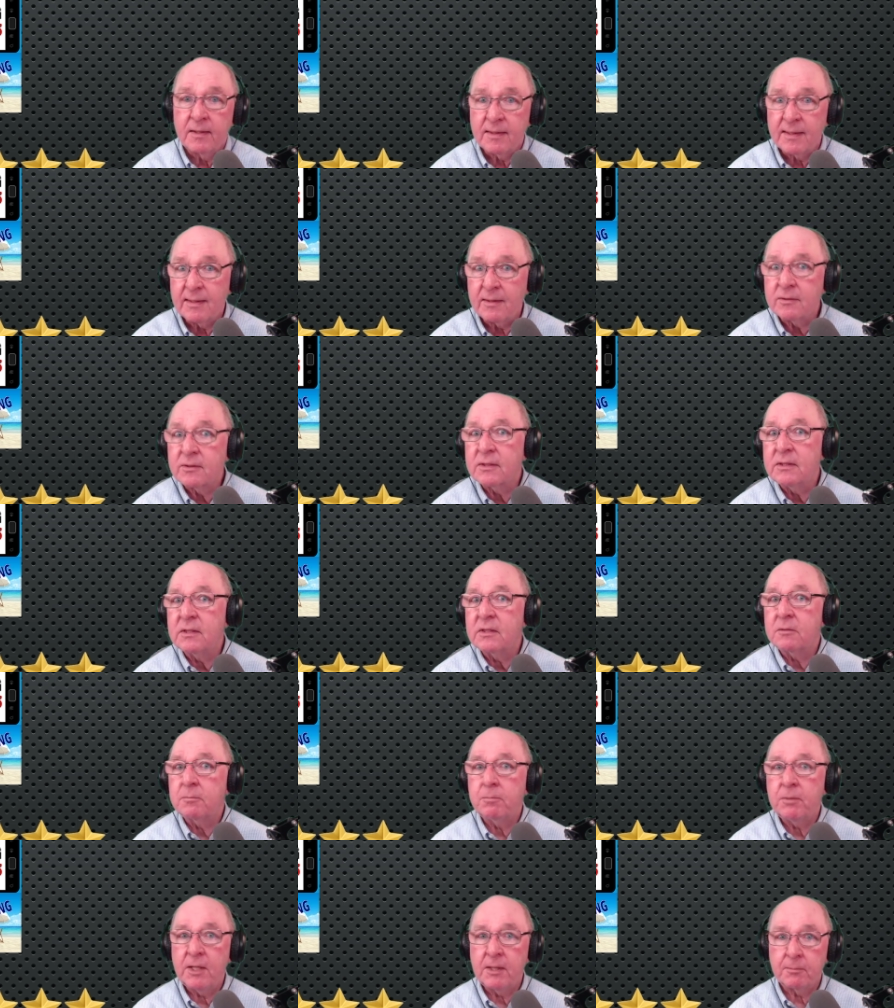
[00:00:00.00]

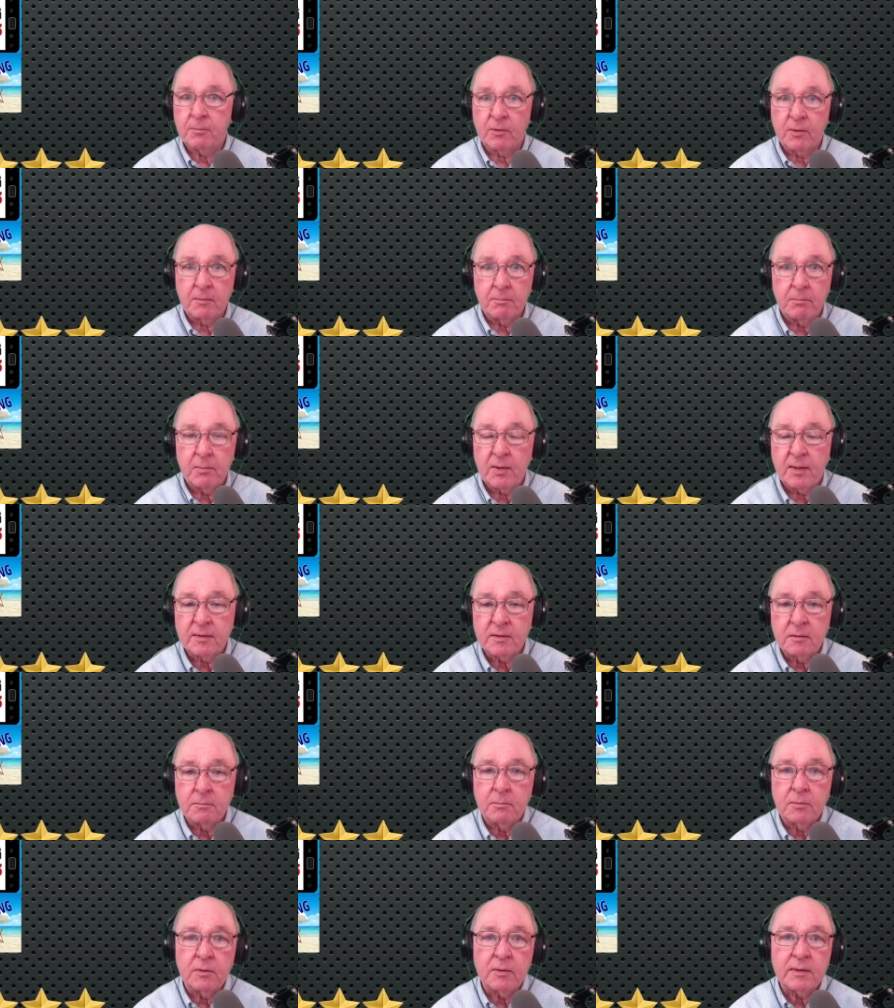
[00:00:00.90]
Thousands of people have
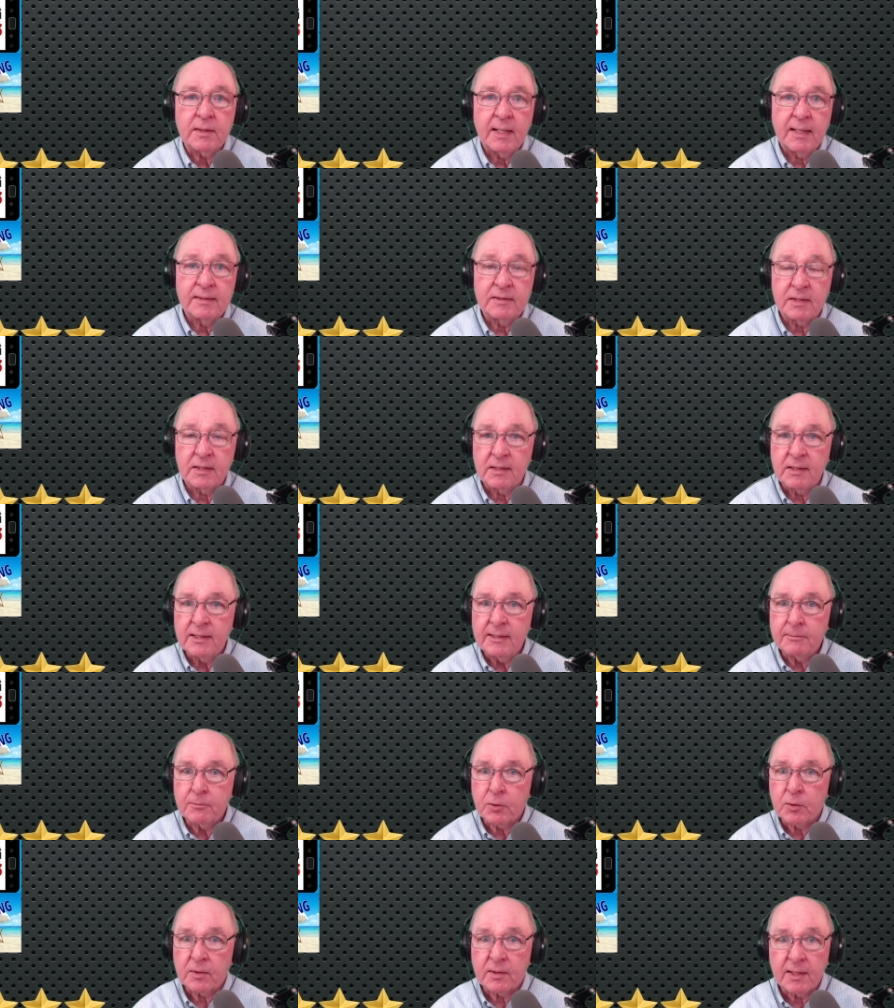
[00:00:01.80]
bought the book. I
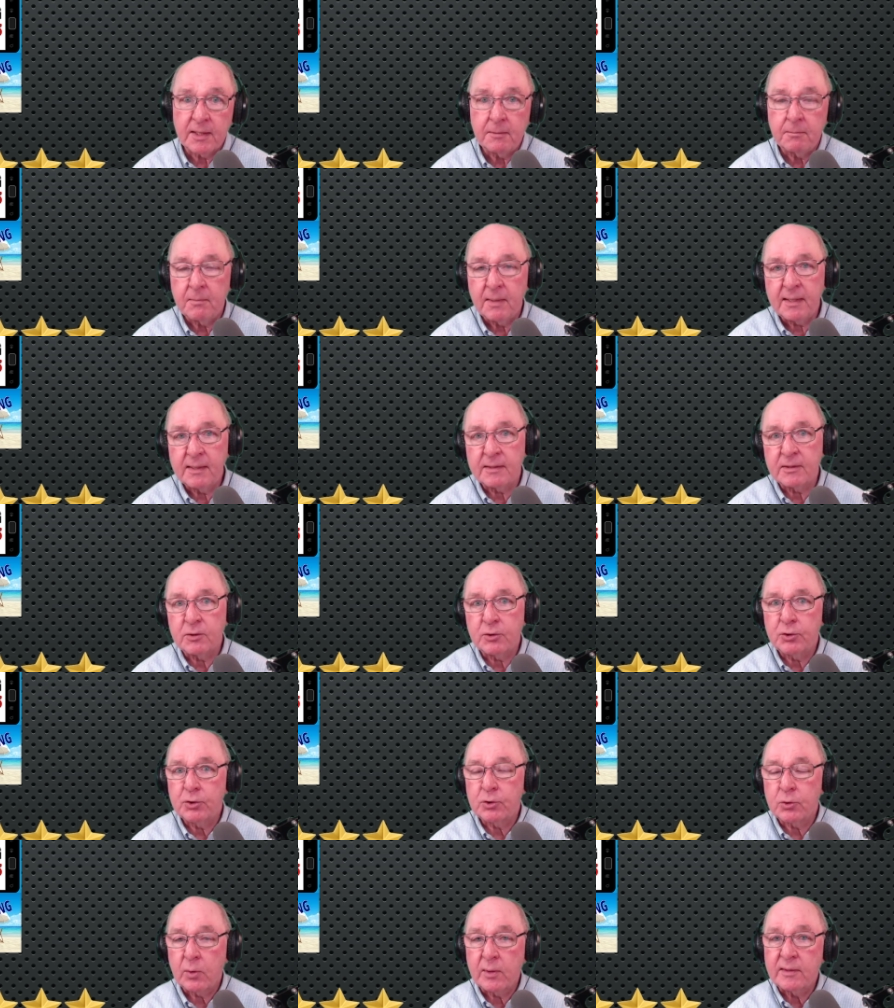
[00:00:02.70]
deliberately made it
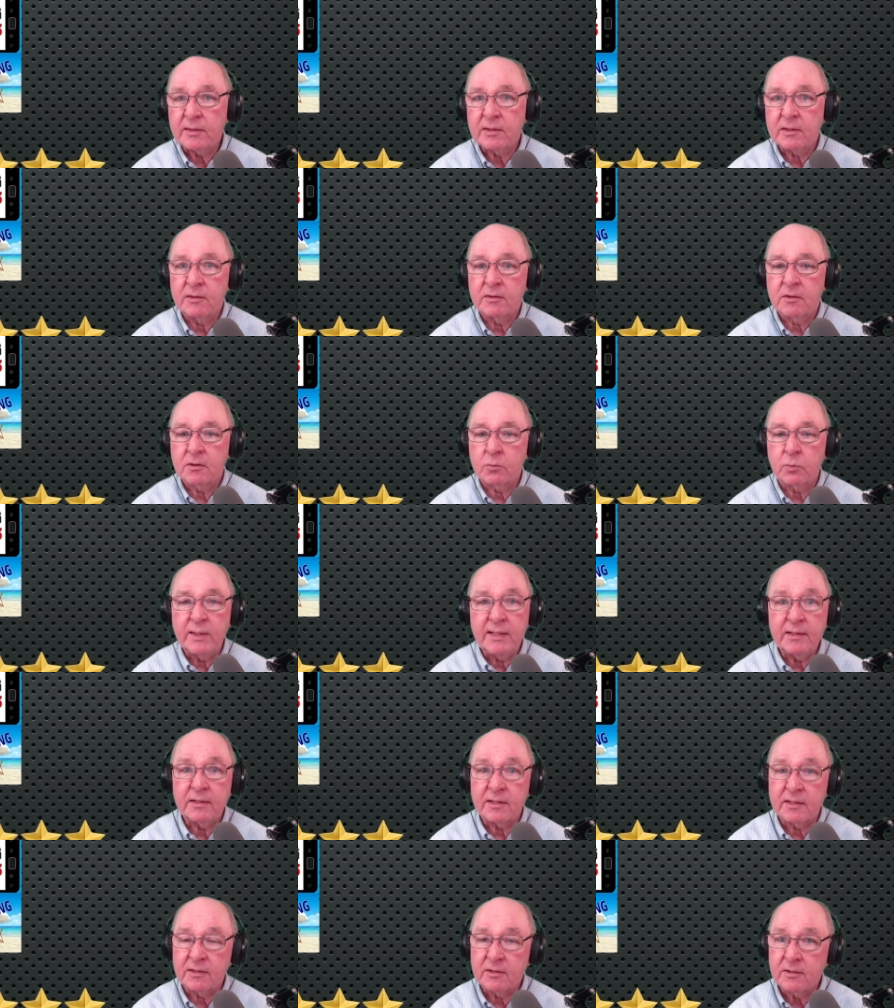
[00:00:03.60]
short,
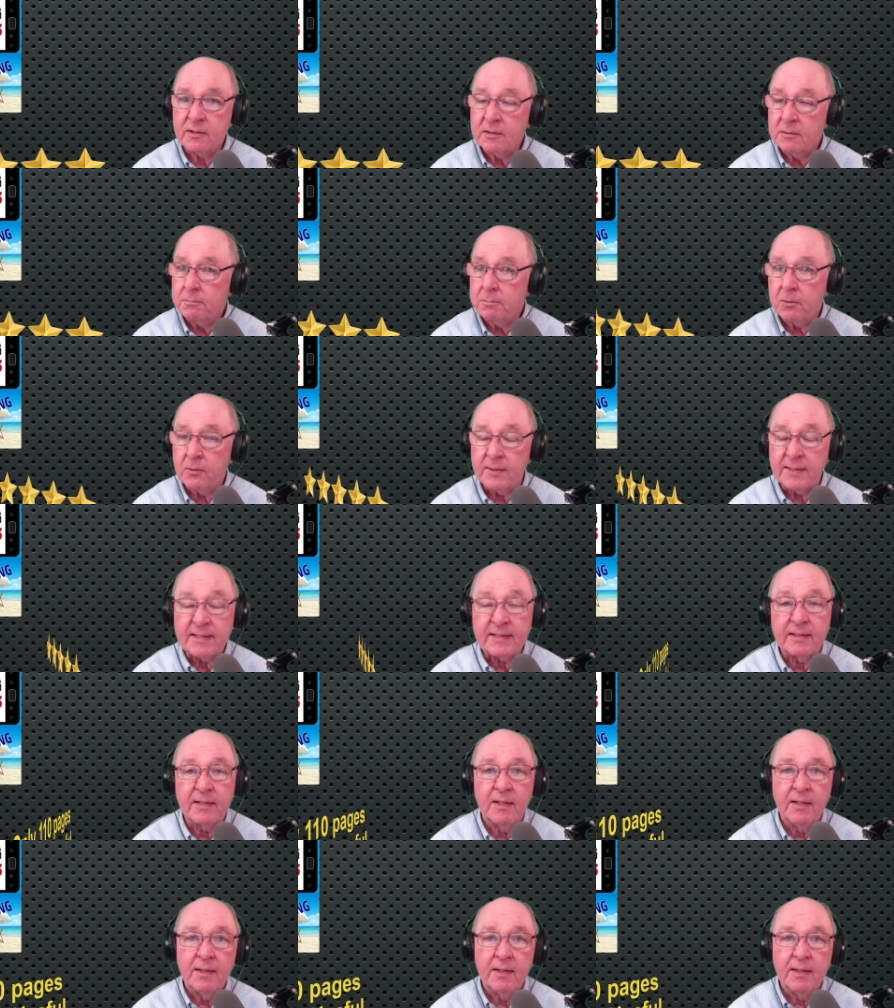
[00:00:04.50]
sweet, and to the point.